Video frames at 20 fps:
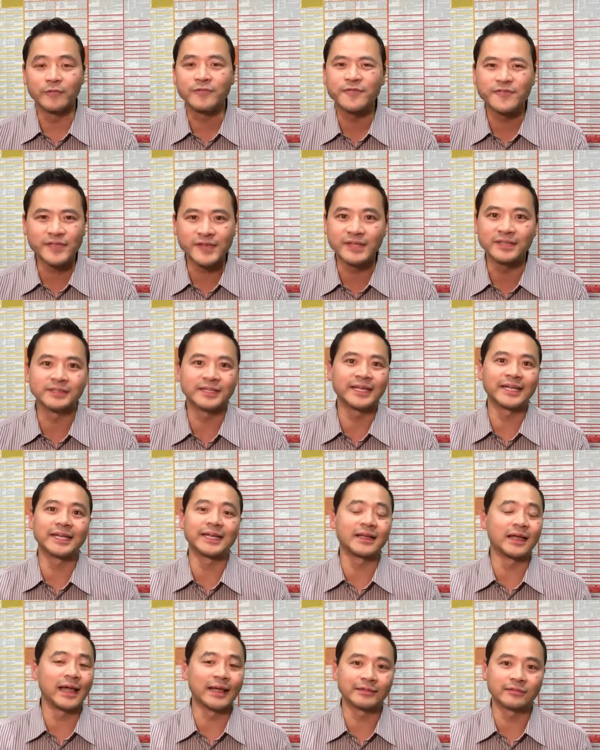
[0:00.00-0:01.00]
feeling
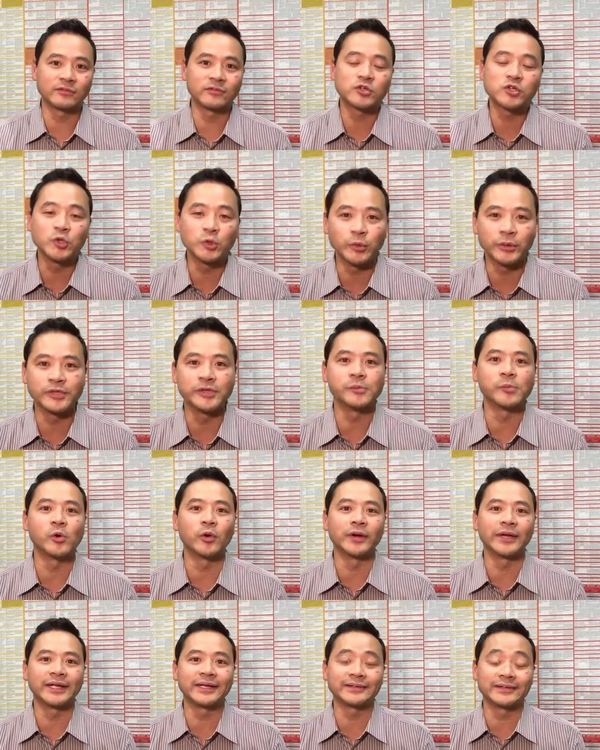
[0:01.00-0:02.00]
at 2 in the
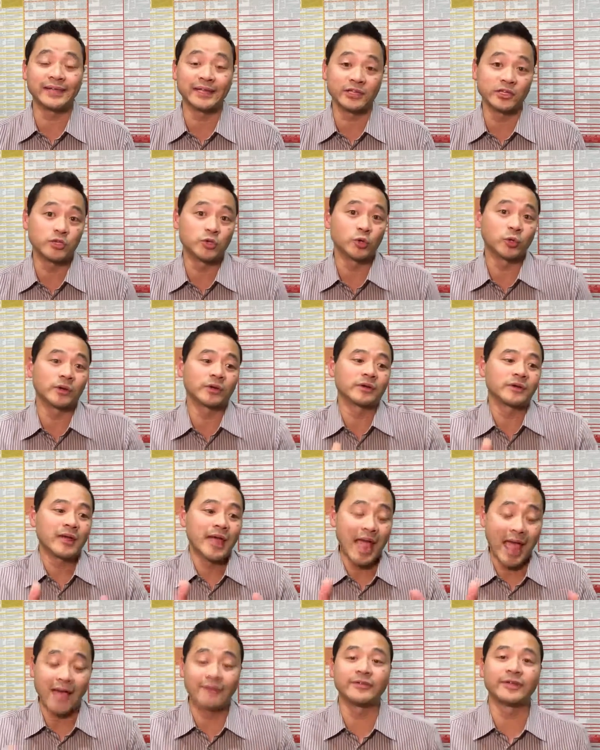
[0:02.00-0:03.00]
morning that you're
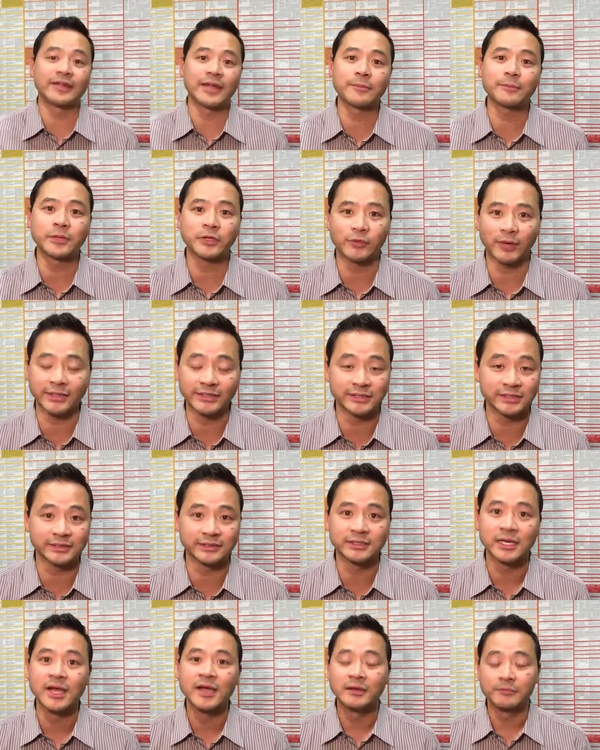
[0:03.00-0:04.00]
having an
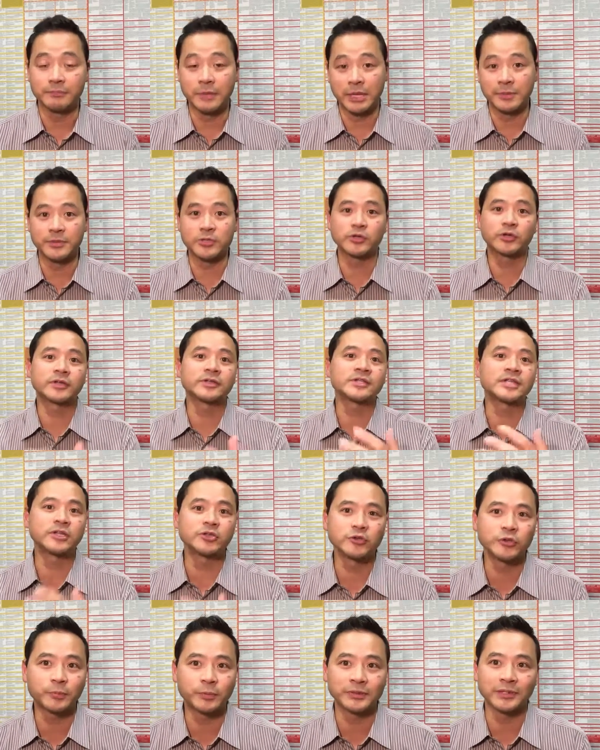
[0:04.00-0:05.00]
Epi-crisis, maybe you continue
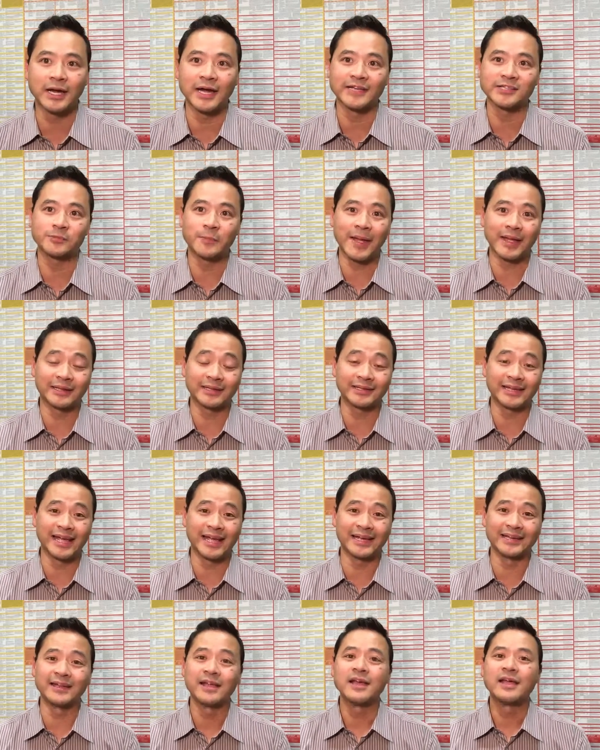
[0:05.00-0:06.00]
to put the ice pack in the
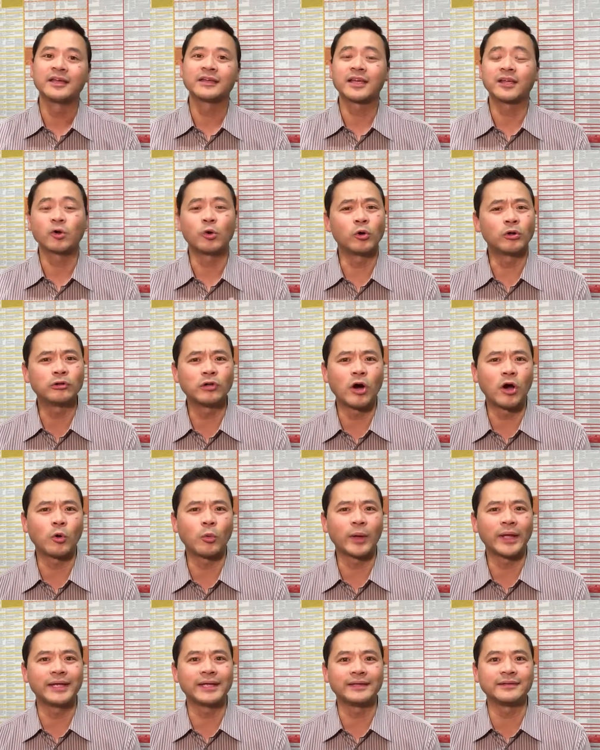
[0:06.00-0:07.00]
head, can go a long
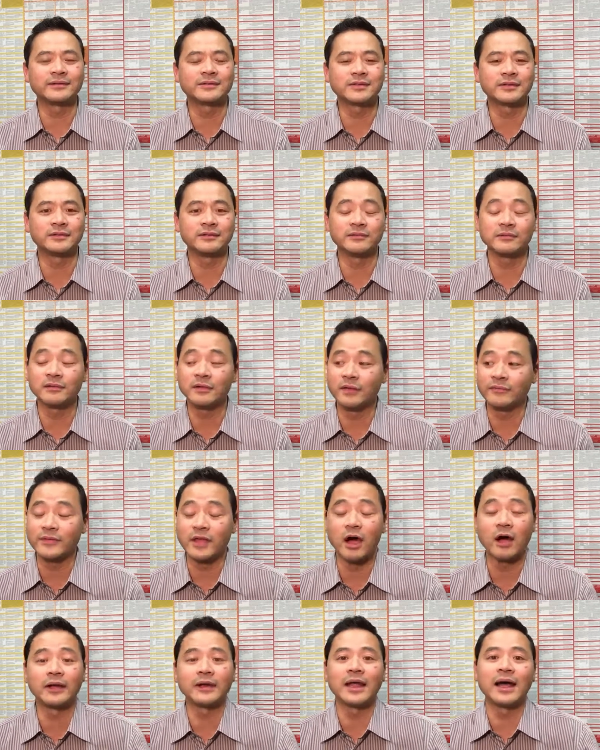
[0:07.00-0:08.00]
way into
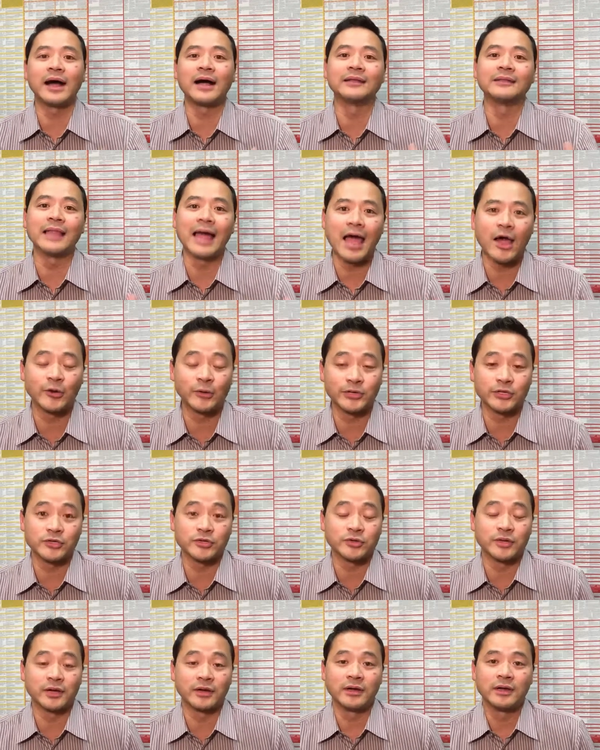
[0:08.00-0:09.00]
not allowing you
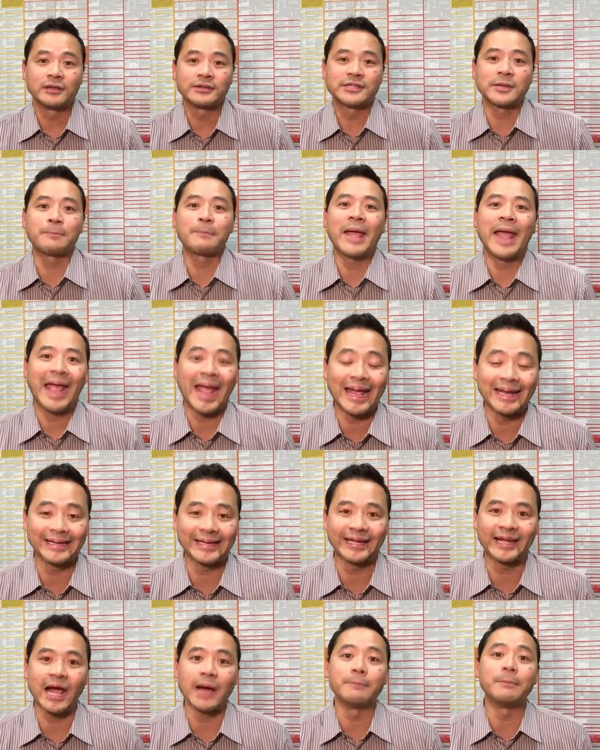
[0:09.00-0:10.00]
to
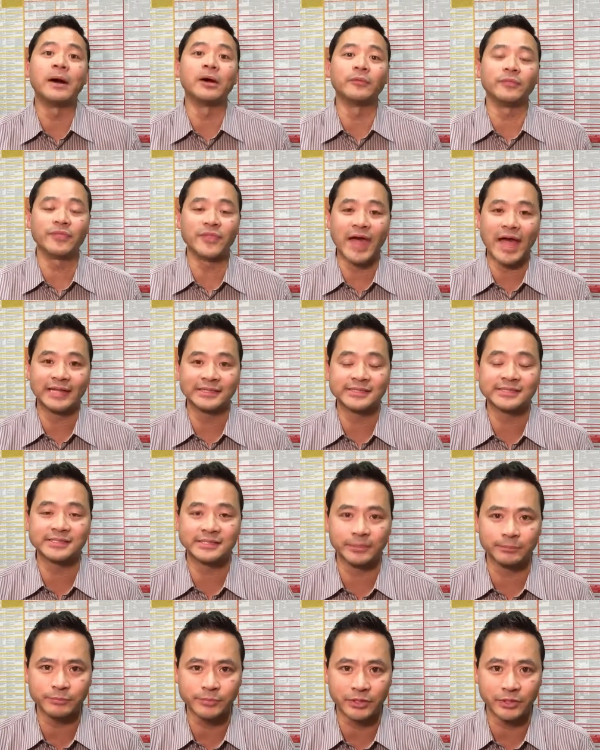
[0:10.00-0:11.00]
panic about that
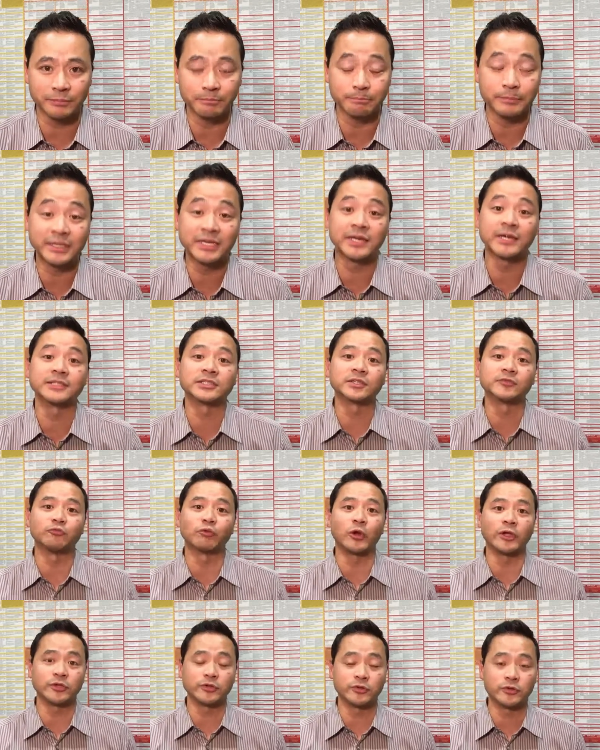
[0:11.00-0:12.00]
symptom because of
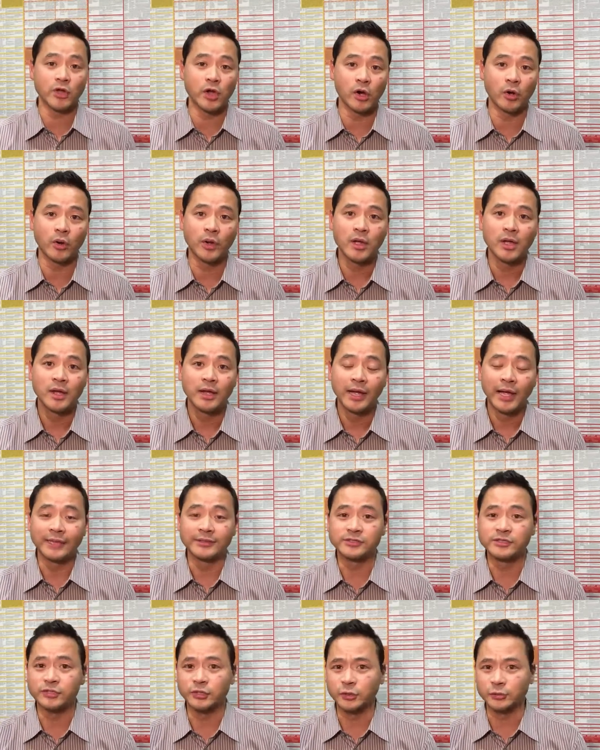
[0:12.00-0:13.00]
what you know. And
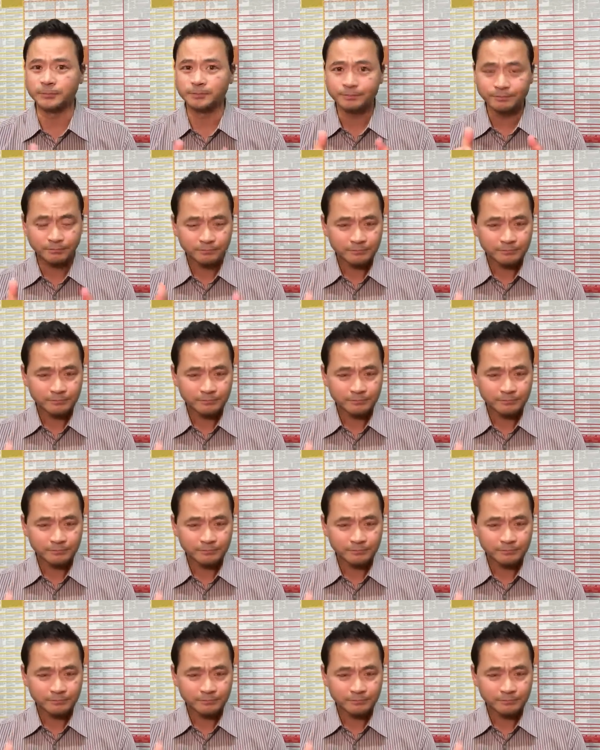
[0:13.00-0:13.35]
so